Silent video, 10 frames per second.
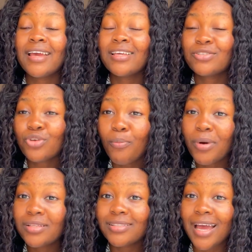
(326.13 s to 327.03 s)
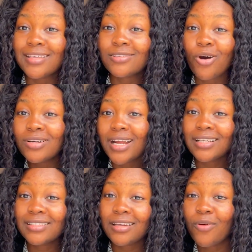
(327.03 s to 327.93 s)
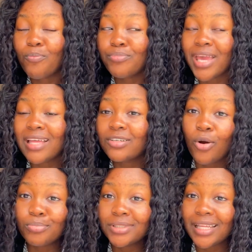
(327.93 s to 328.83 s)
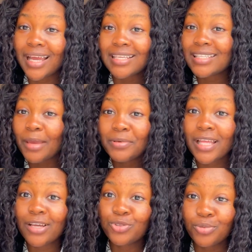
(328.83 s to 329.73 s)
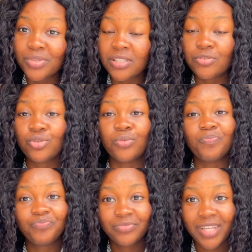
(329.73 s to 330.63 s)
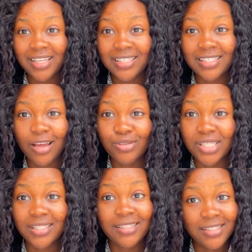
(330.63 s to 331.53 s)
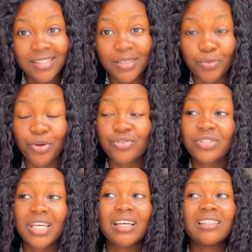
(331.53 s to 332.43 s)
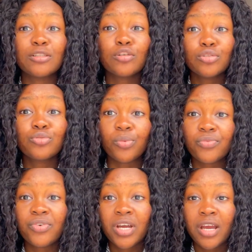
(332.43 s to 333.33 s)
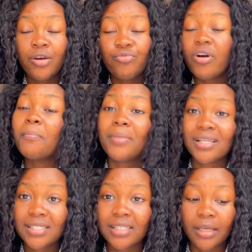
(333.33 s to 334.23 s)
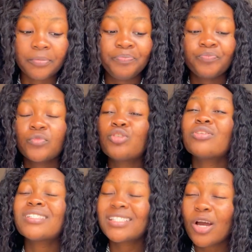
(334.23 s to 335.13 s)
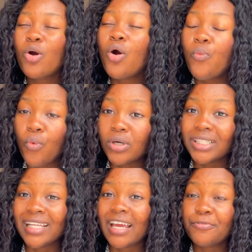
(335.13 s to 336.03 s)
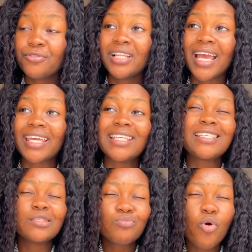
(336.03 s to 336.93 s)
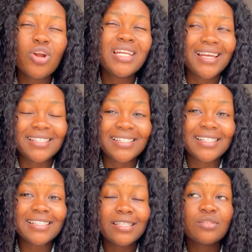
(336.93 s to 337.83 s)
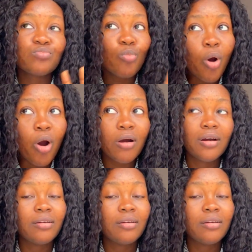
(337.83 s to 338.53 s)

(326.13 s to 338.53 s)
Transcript: somebody that is behind the computer that is typing that job description, that is now this thing, because there are a lot of rampant. So the second one, and I feel like it is more legit, it is more